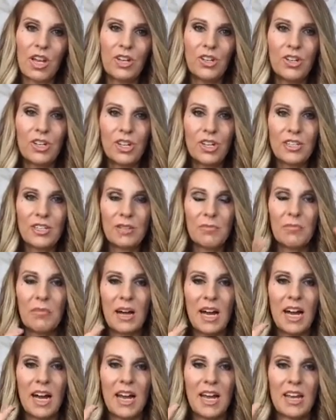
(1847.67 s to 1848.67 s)
just
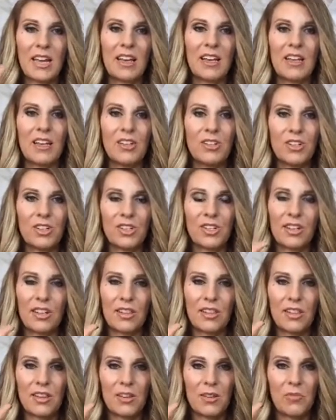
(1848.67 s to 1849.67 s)
by just a
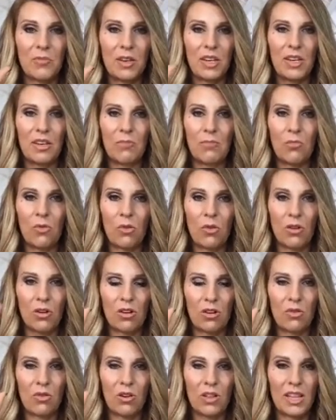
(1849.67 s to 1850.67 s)
little bit more
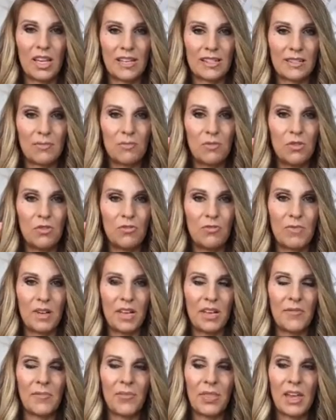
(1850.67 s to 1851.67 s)
or less movement.